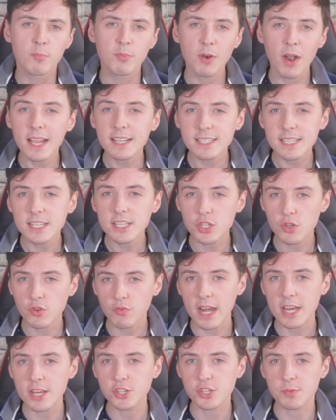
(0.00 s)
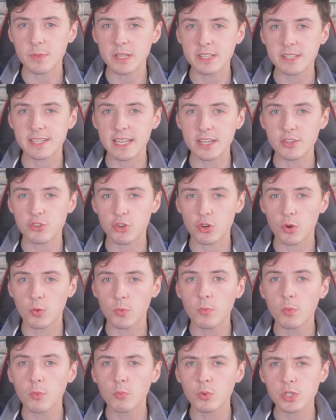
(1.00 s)
Brexit derangement
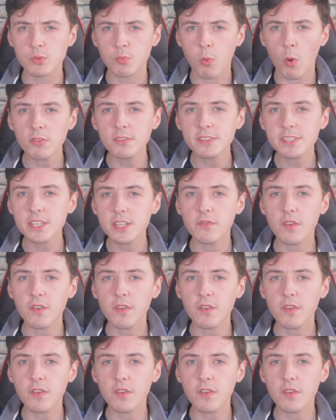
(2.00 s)
syndrome was once